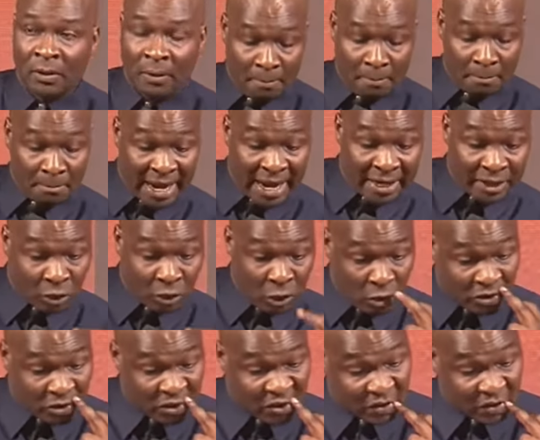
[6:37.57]
By
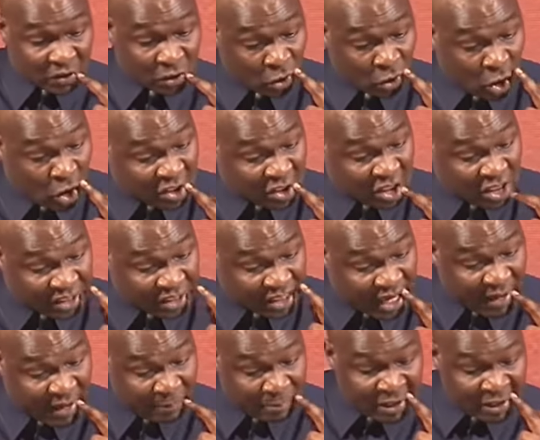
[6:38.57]
knocking. Knocking
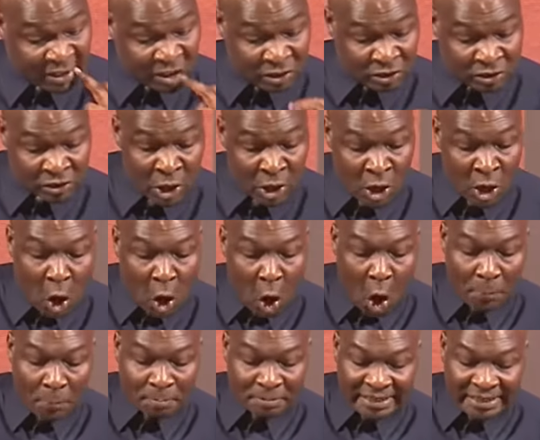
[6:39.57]
here means
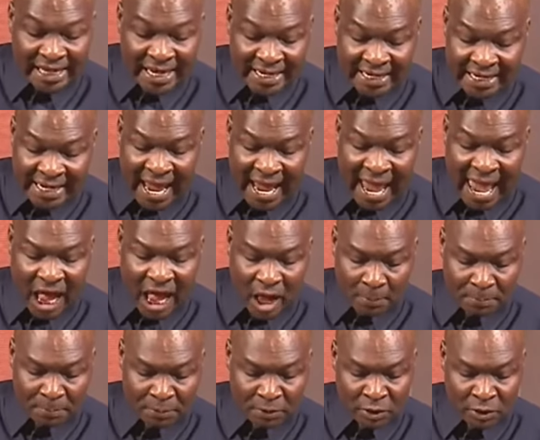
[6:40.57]
obtaining help